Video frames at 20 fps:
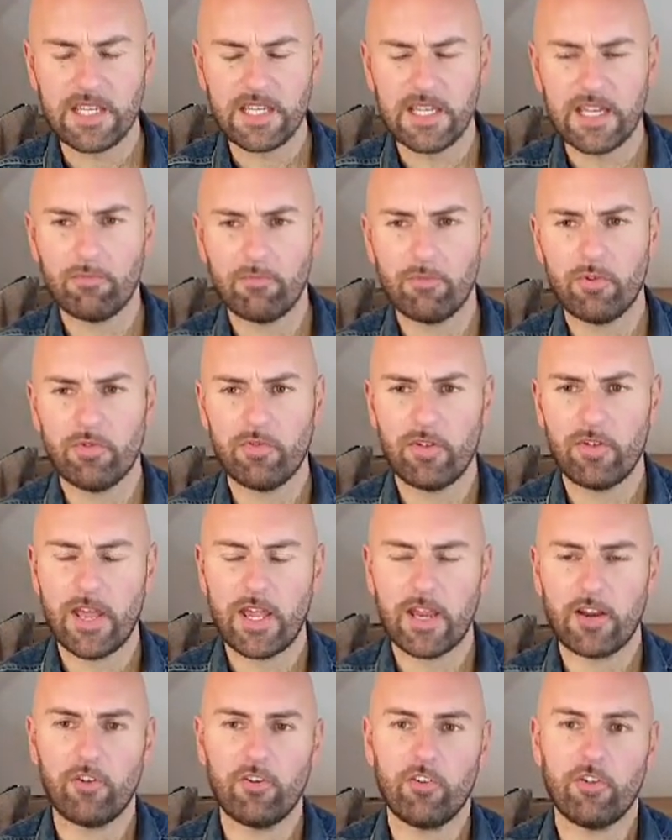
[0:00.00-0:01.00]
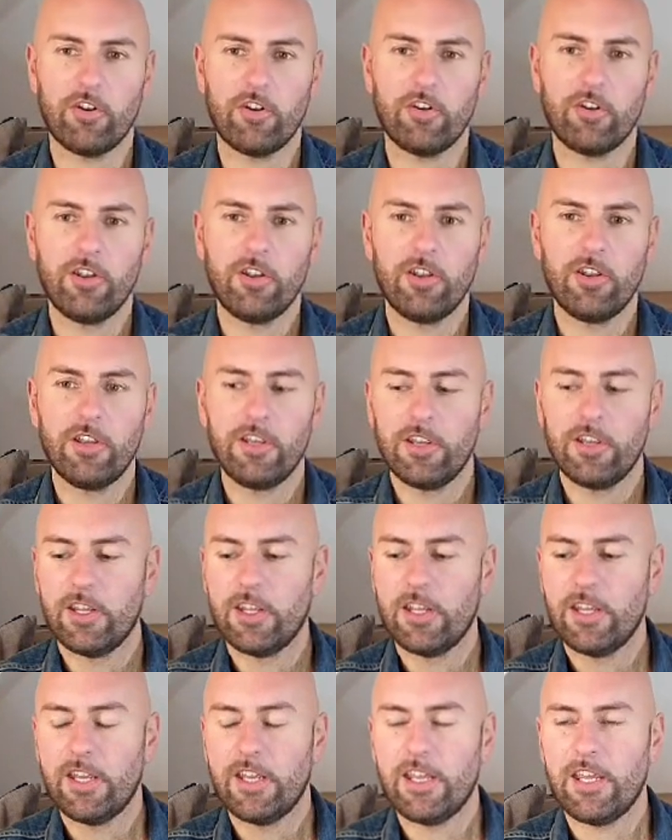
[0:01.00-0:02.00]
And then Reflection
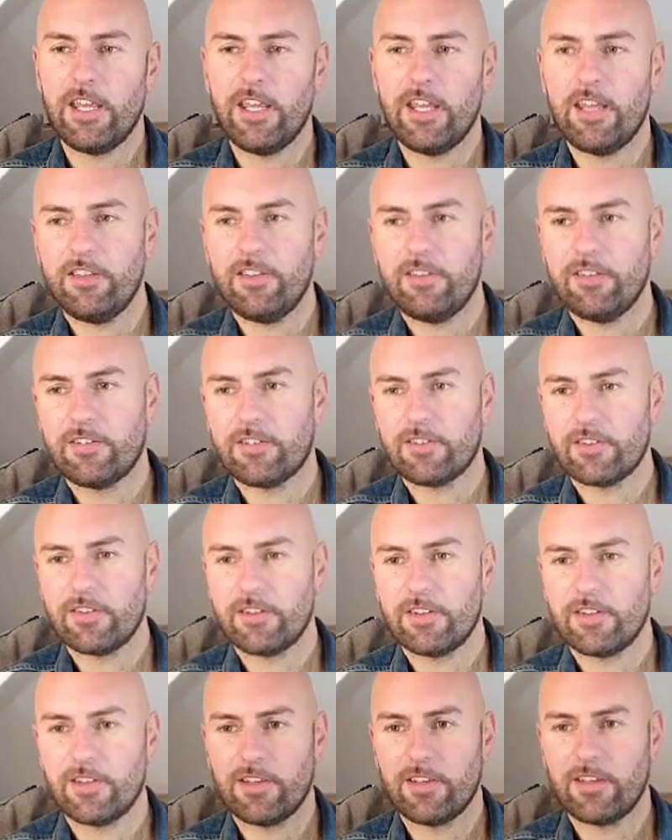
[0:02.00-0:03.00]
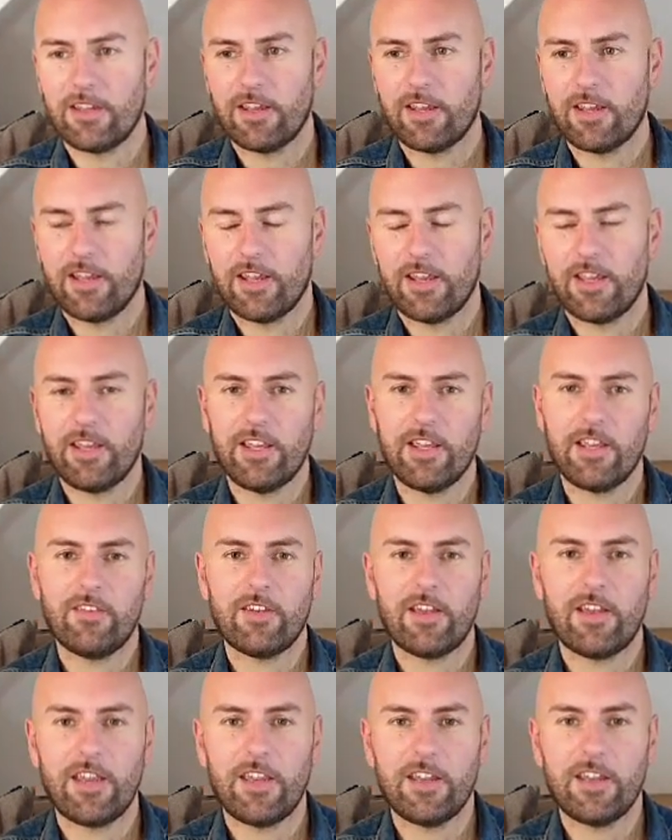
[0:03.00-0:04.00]
is you're
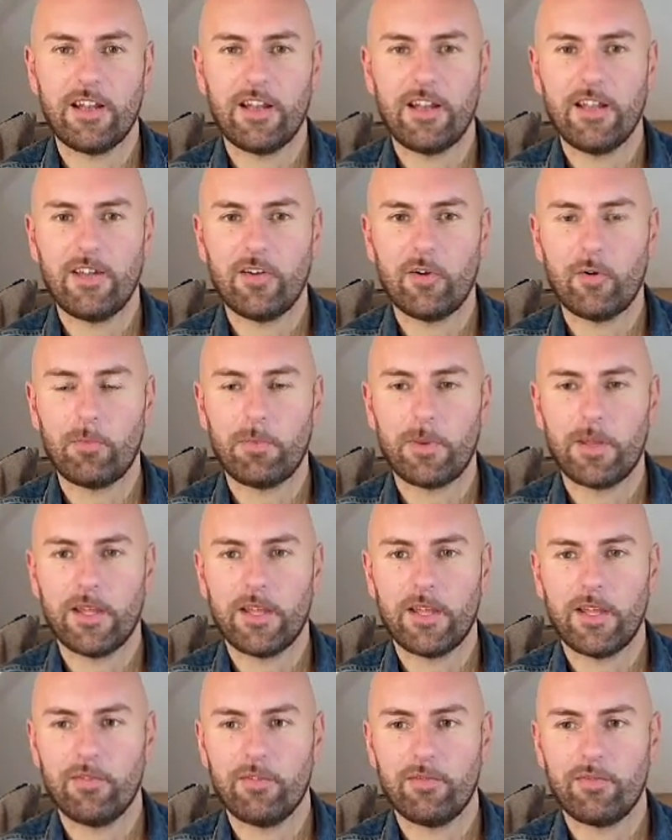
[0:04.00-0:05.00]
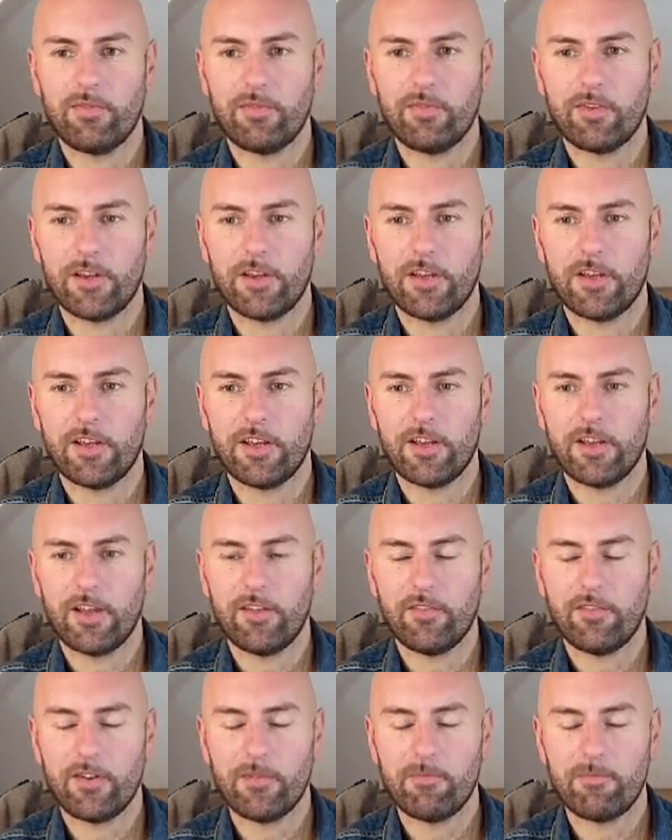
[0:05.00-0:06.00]
taking a little bit of
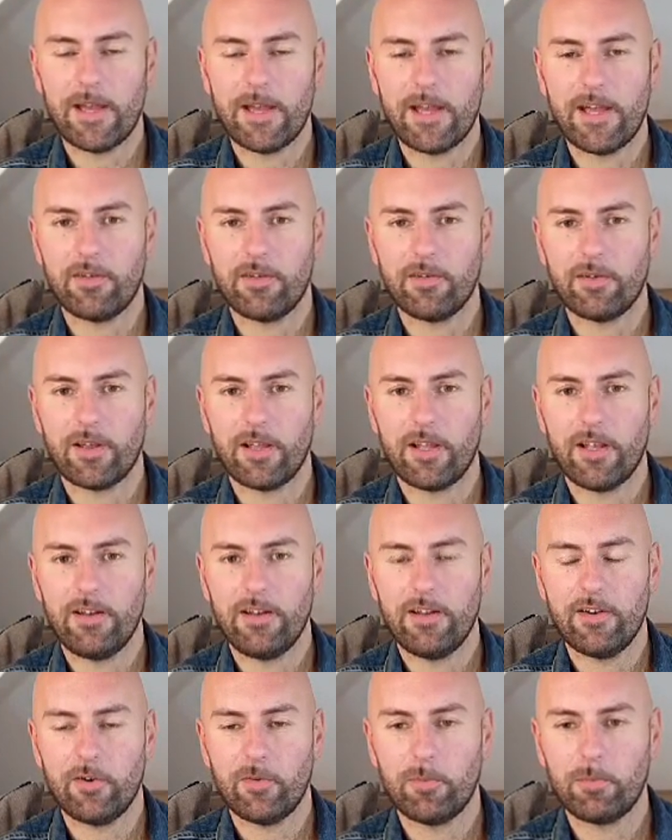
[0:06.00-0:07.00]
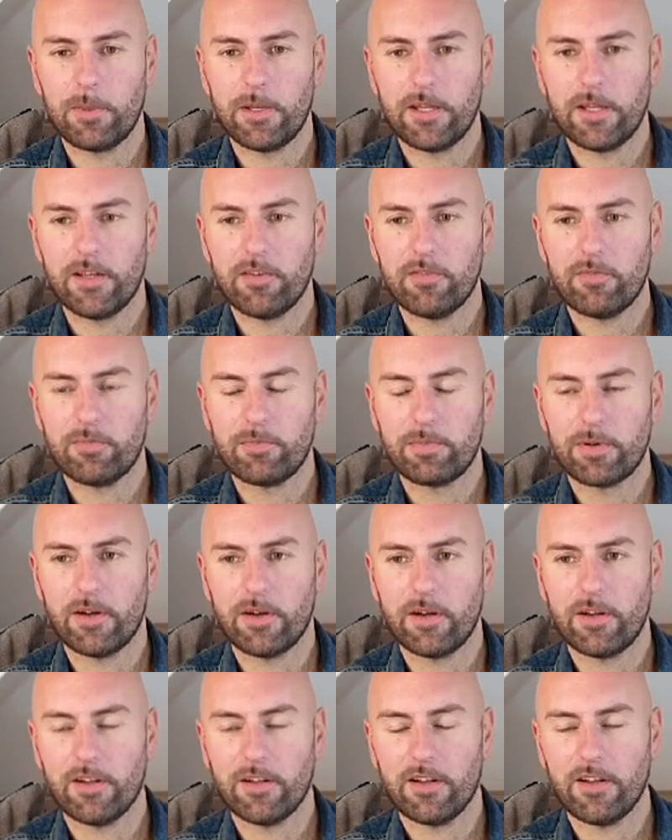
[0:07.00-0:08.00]
Le Mal, a little bit of
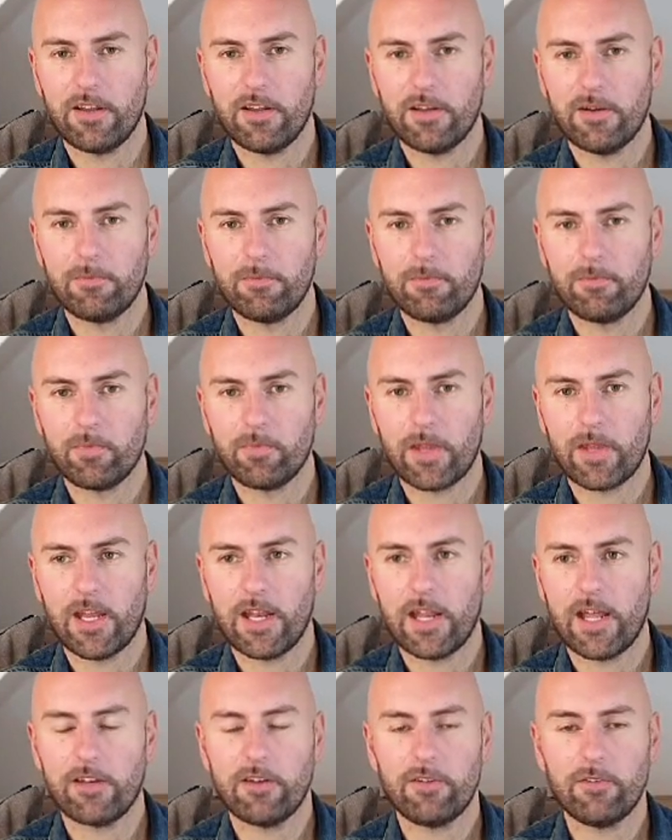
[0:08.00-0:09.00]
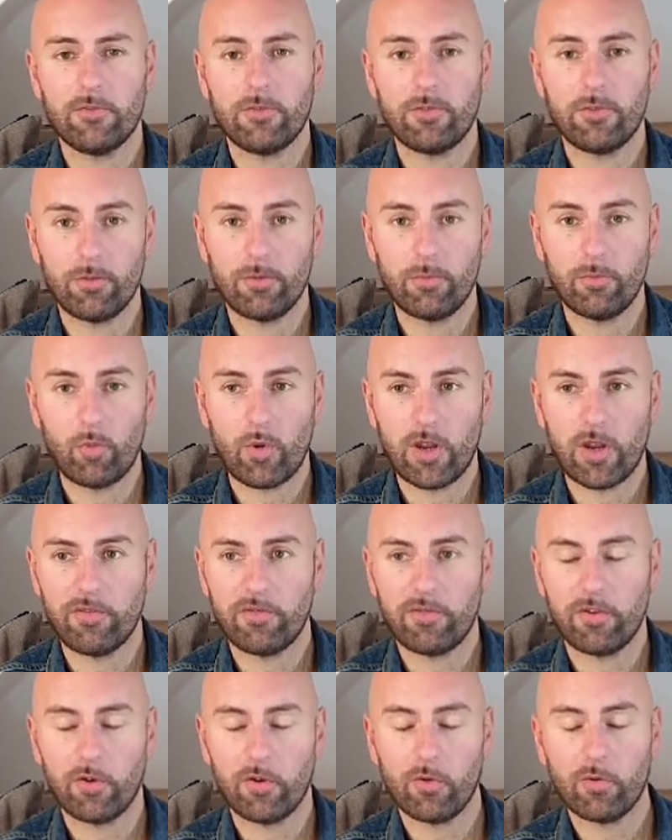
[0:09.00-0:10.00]
Prada L'Homme, and adding some white
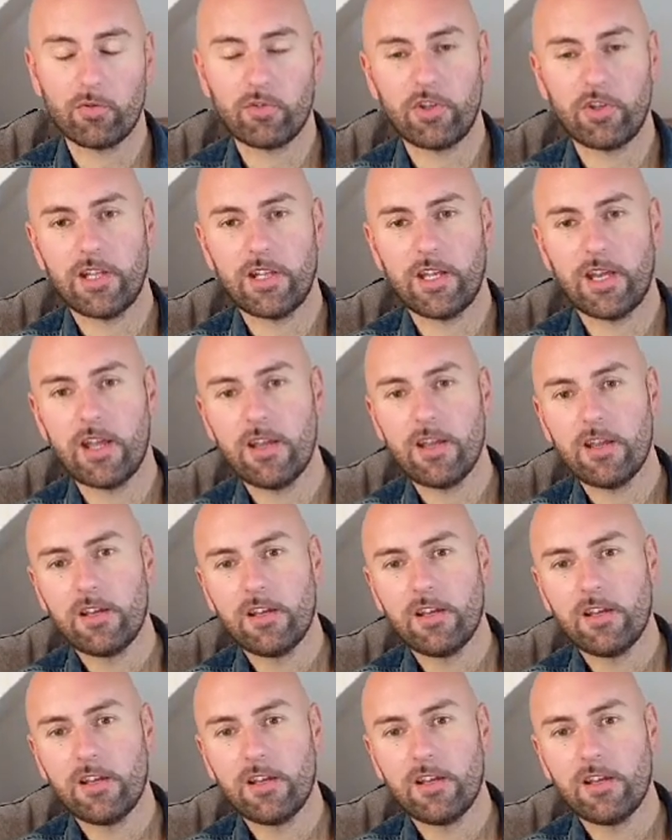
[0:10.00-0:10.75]
florals in there.